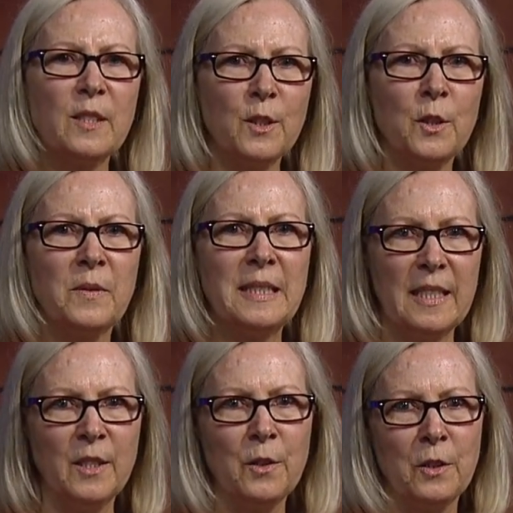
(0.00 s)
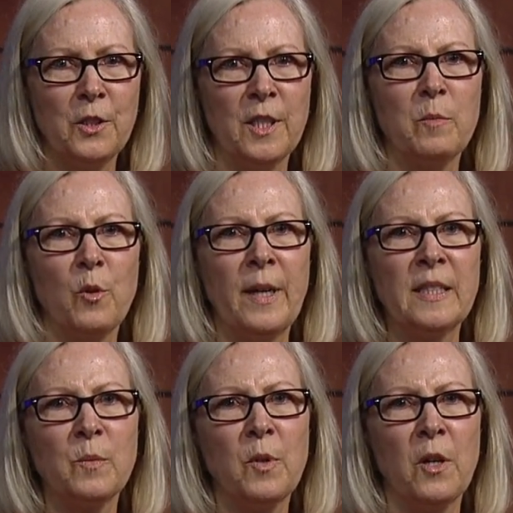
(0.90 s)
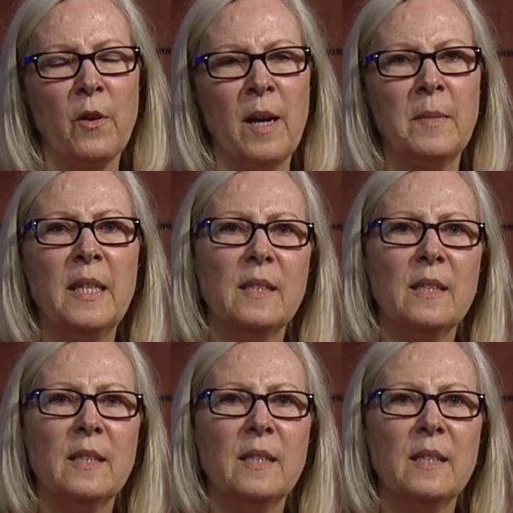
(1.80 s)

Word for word: Service Internship Grants Program.